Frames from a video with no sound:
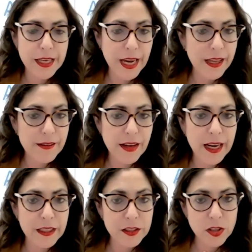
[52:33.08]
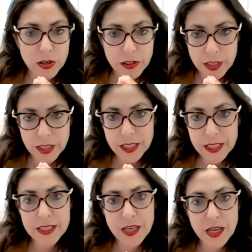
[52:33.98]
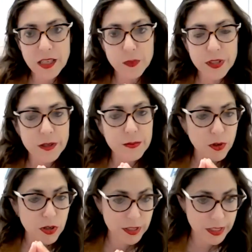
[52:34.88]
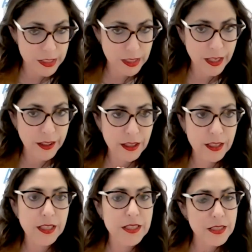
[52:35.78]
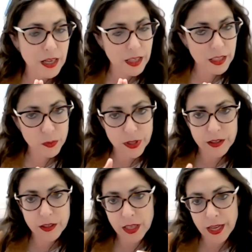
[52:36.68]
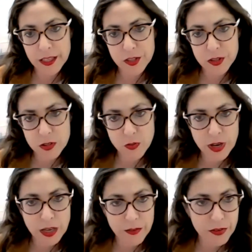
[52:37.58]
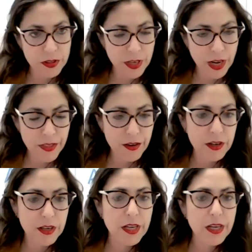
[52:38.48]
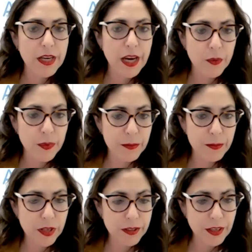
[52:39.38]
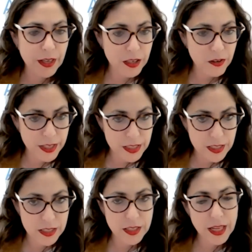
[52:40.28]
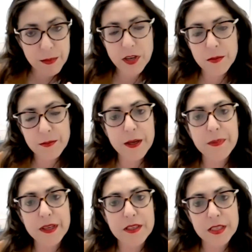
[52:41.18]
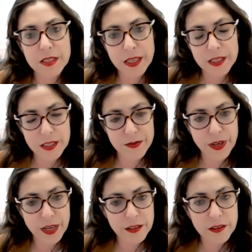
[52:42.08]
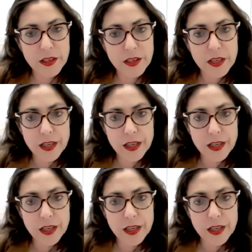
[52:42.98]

Yet, I don't think it started with the protest. I think it started with elections one after the other, and with the political crisis in Lebanon, and maybe it's intensified